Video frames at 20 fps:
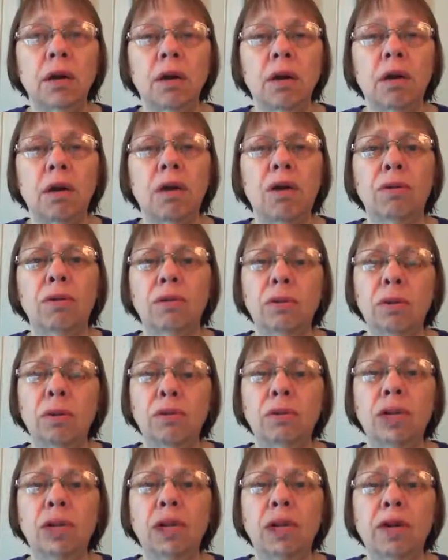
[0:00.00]
are
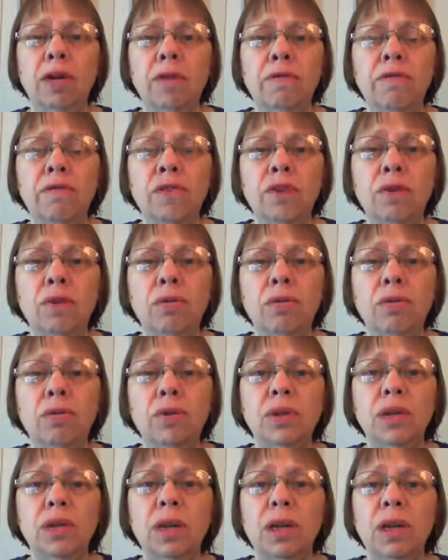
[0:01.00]
lonely,
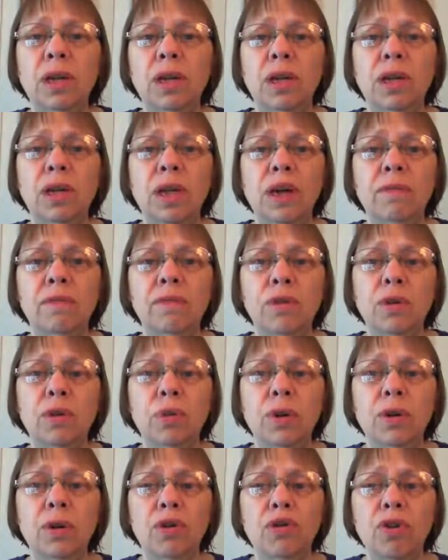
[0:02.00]
confused, and have nowhere
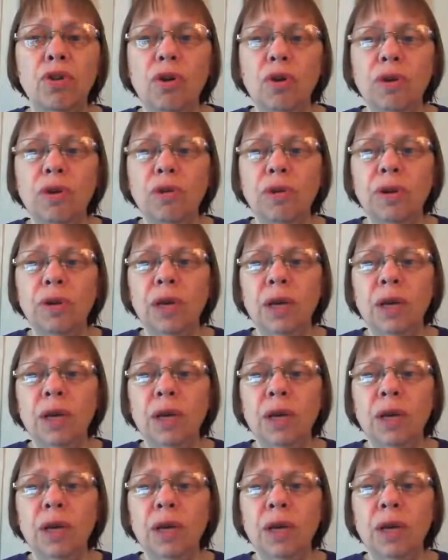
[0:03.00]
to turn.